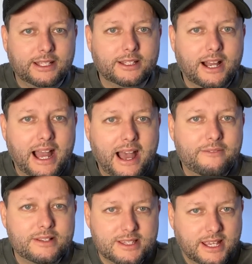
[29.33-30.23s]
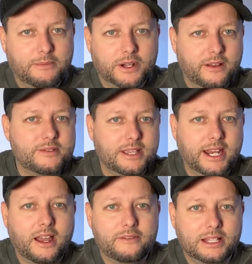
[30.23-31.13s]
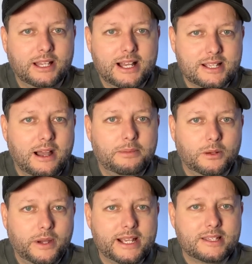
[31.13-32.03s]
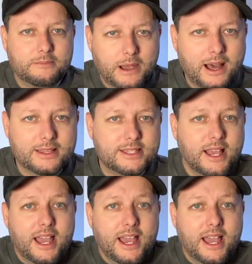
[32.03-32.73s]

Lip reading: that I have and seeing what I've seen over the last couple of weeks and months,